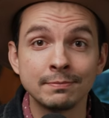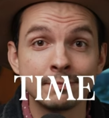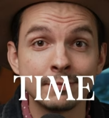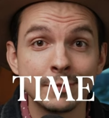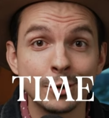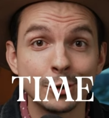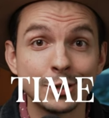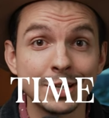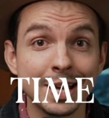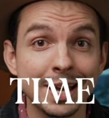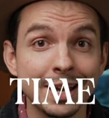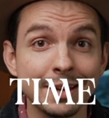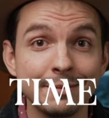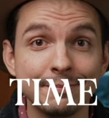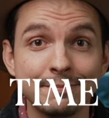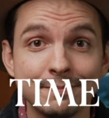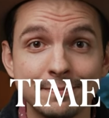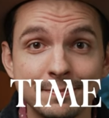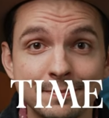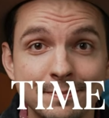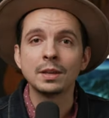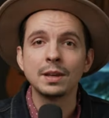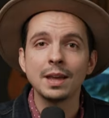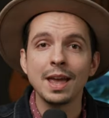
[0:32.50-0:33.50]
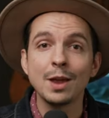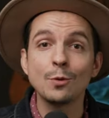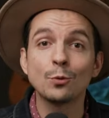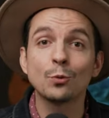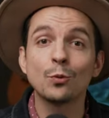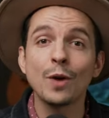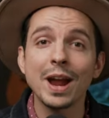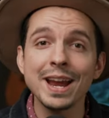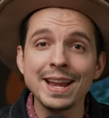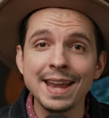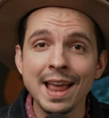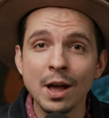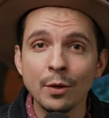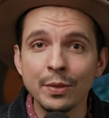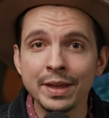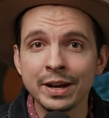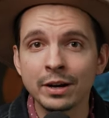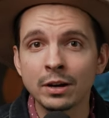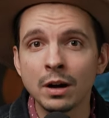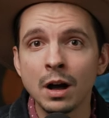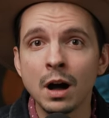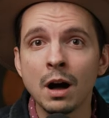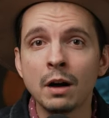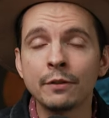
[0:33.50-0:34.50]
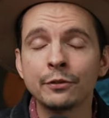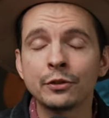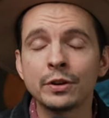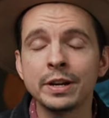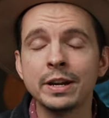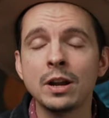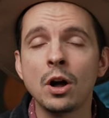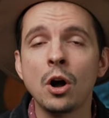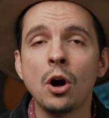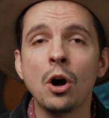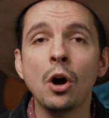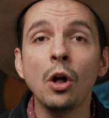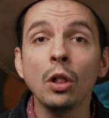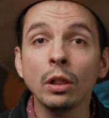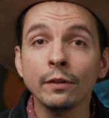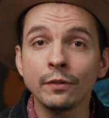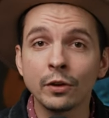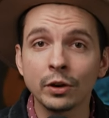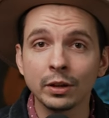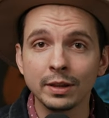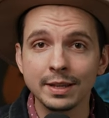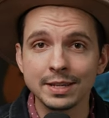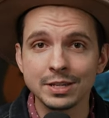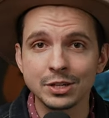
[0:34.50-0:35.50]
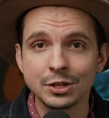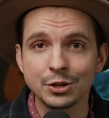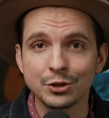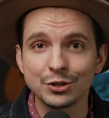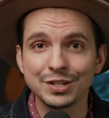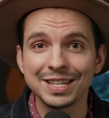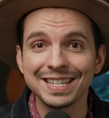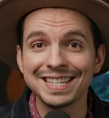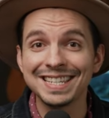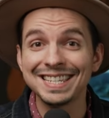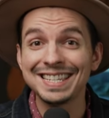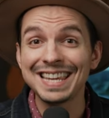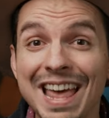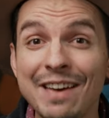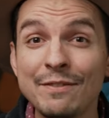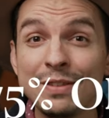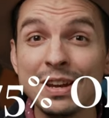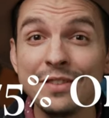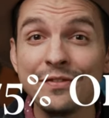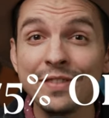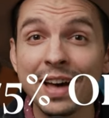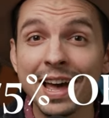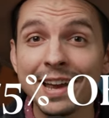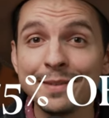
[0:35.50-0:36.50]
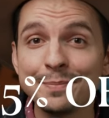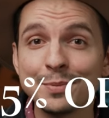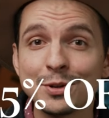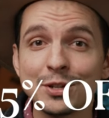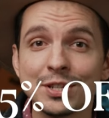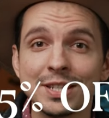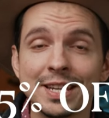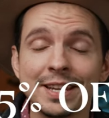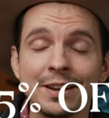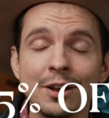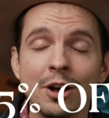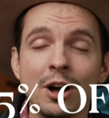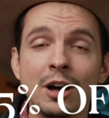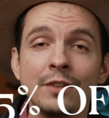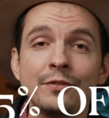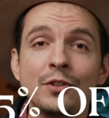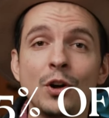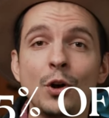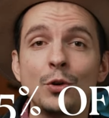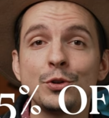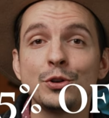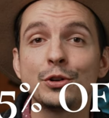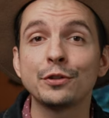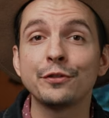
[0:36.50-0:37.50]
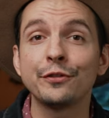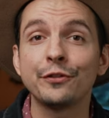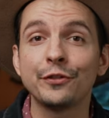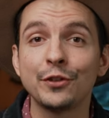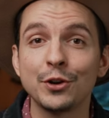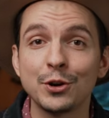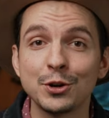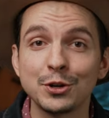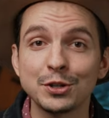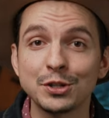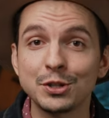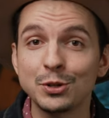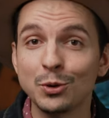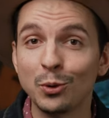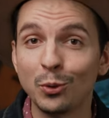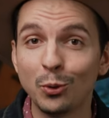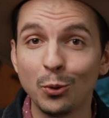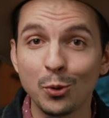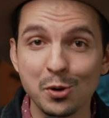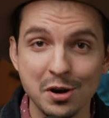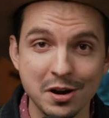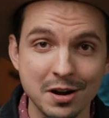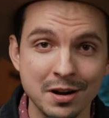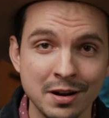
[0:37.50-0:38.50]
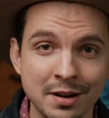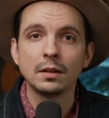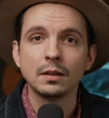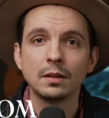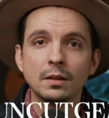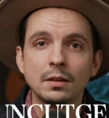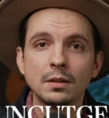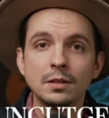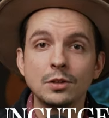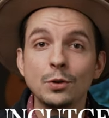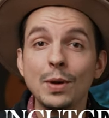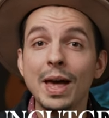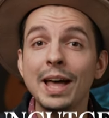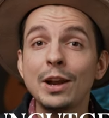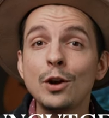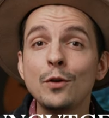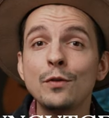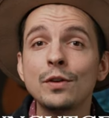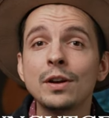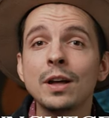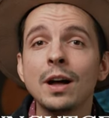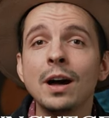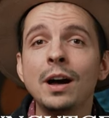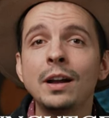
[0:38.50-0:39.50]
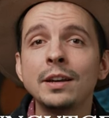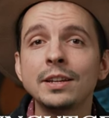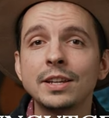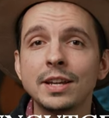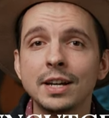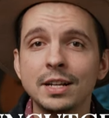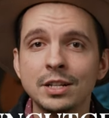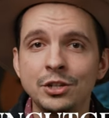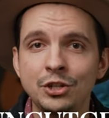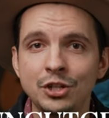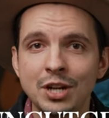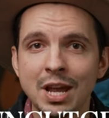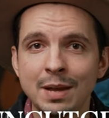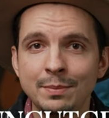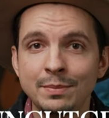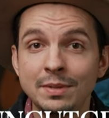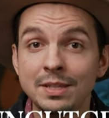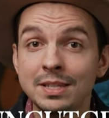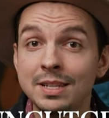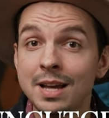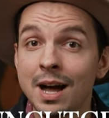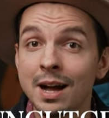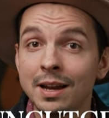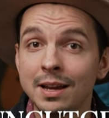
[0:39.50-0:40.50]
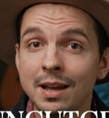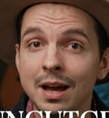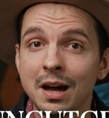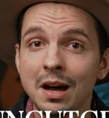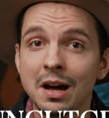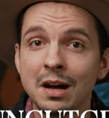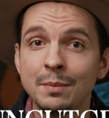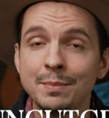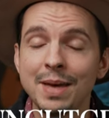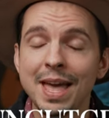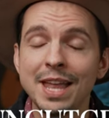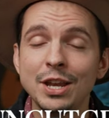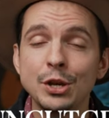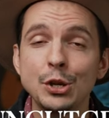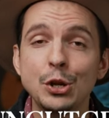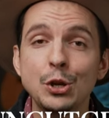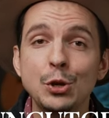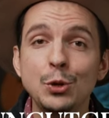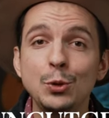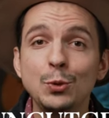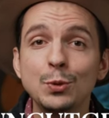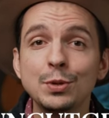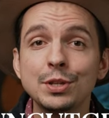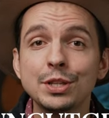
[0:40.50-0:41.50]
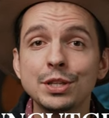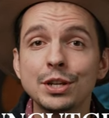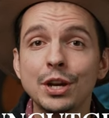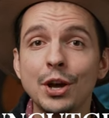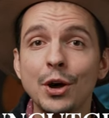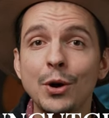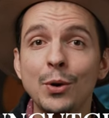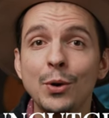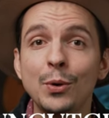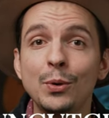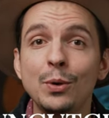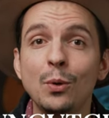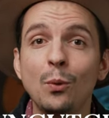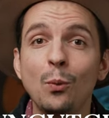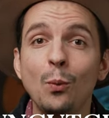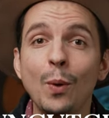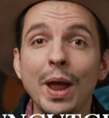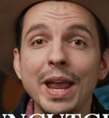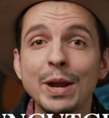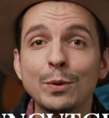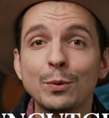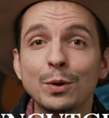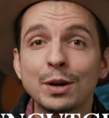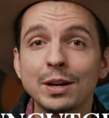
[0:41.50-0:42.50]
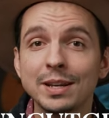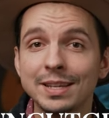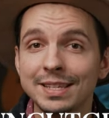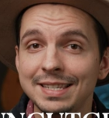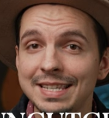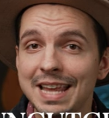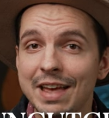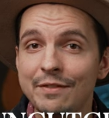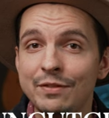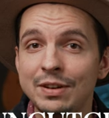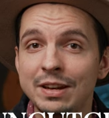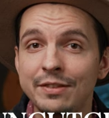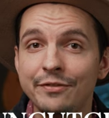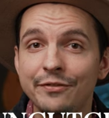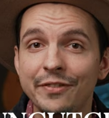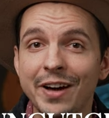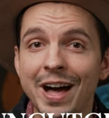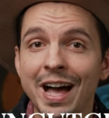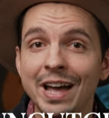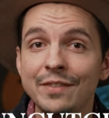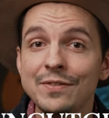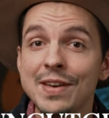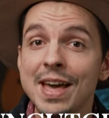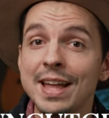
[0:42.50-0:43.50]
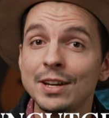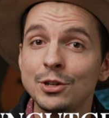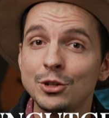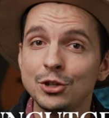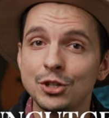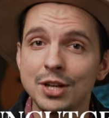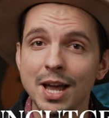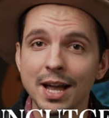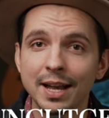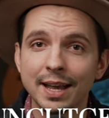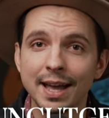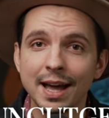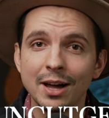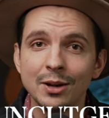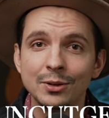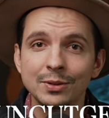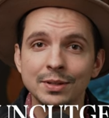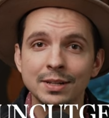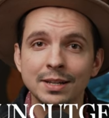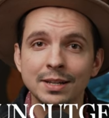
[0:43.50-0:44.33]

your time. And right now they are offering all of our listeners 75% off on your first order. So head over to uncutgems.com and use code WAYWARD75 at checkout